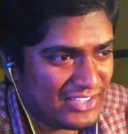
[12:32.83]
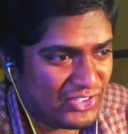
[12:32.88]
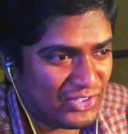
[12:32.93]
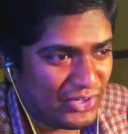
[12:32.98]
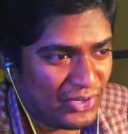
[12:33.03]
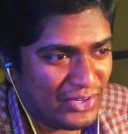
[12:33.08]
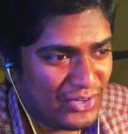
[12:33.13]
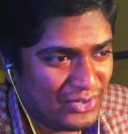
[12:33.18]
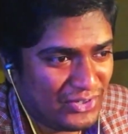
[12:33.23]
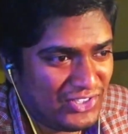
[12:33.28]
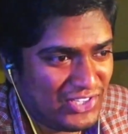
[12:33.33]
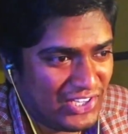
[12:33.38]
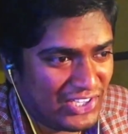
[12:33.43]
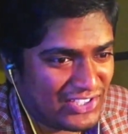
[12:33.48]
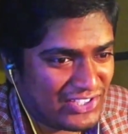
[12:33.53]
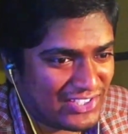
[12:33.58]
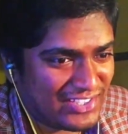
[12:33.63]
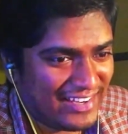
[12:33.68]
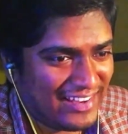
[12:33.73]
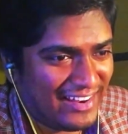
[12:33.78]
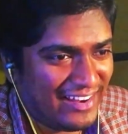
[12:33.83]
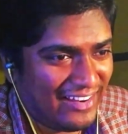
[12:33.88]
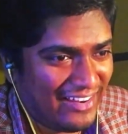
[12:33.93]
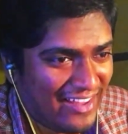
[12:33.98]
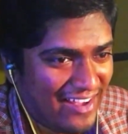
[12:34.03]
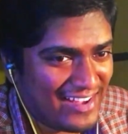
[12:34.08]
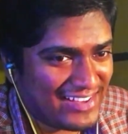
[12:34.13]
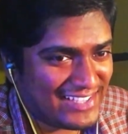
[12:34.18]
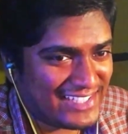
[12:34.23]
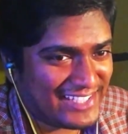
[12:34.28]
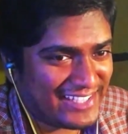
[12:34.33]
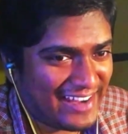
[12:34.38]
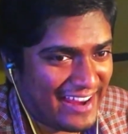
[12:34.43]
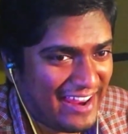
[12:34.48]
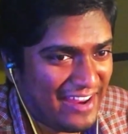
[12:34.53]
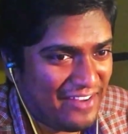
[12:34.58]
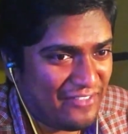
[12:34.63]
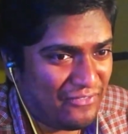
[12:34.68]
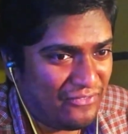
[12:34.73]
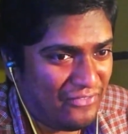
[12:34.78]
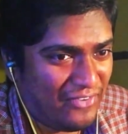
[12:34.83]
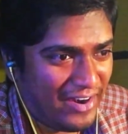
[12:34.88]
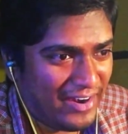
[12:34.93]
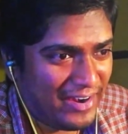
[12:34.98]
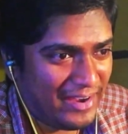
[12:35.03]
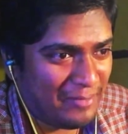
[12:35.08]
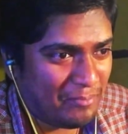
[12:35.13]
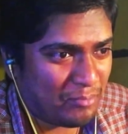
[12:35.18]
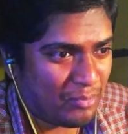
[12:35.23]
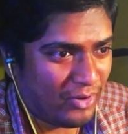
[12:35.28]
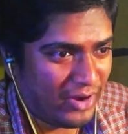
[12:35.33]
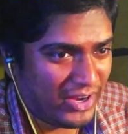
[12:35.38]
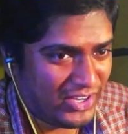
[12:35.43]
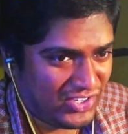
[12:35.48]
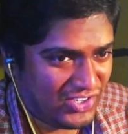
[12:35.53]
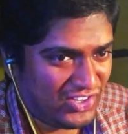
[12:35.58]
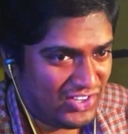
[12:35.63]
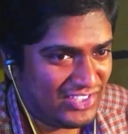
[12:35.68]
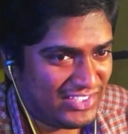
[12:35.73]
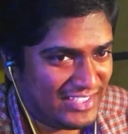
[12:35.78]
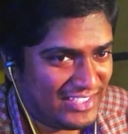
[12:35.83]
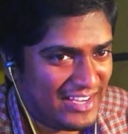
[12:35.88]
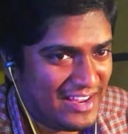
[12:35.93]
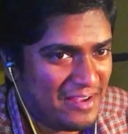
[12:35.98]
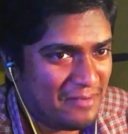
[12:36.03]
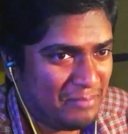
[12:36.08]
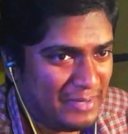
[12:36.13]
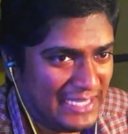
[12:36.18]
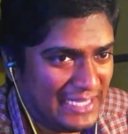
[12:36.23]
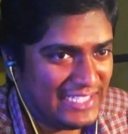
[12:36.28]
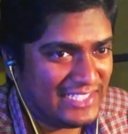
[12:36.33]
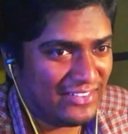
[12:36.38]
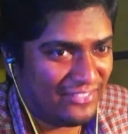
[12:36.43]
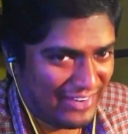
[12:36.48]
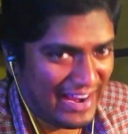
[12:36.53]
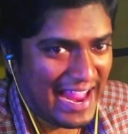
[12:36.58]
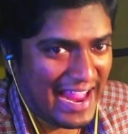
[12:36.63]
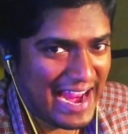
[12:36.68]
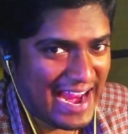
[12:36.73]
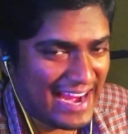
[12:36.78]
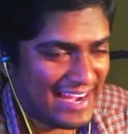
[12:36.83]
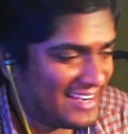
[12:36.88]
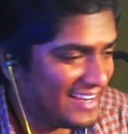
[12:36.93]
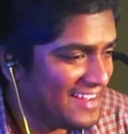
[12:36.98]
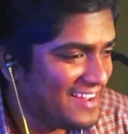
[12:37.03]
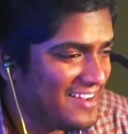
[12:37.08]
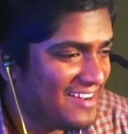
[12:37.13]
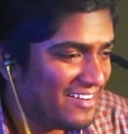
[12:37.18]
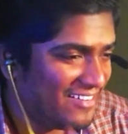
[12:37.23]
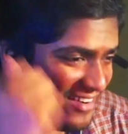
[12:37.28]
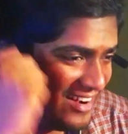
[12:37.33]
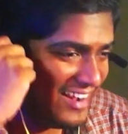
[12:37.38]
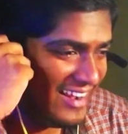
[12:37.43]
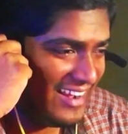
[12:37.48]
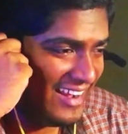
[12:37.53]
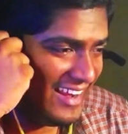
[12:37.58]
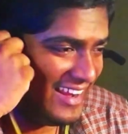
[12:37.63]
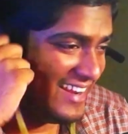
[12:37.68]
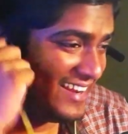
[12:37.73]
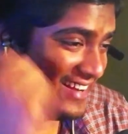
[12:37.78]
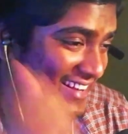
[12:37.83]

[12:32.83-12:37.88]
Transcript: So you just lost a very precious piece of land. Really?